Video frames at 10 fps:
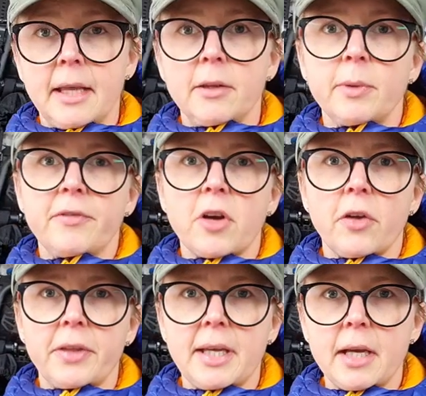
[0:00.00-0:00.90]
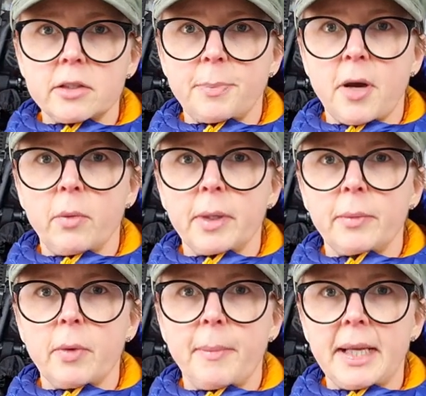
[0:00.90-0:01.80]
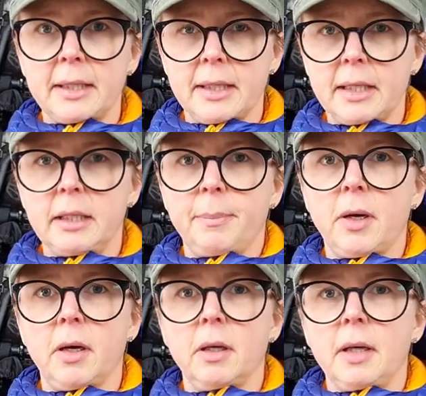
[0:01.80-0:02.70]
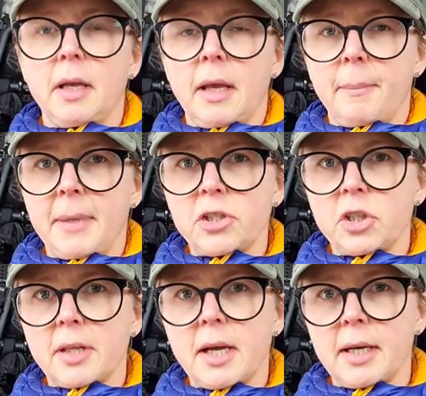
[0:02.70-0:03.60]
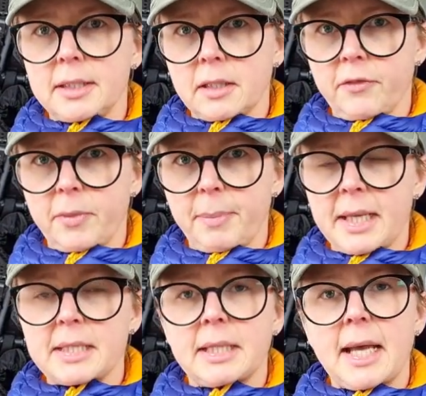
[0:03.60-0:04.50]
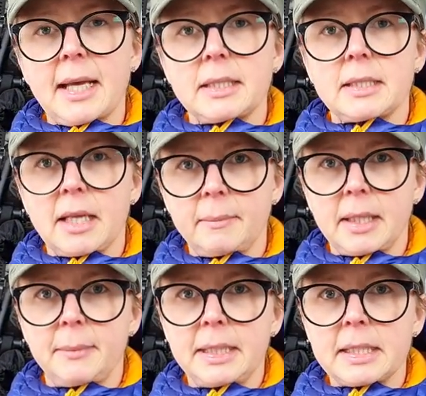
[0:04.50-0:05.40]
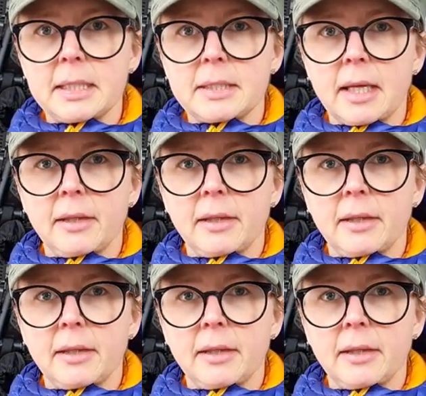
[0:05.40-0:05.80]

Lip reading: Now that we've got the outer part, we will make the inner part. Measure the height of the base and add 10 millimeters,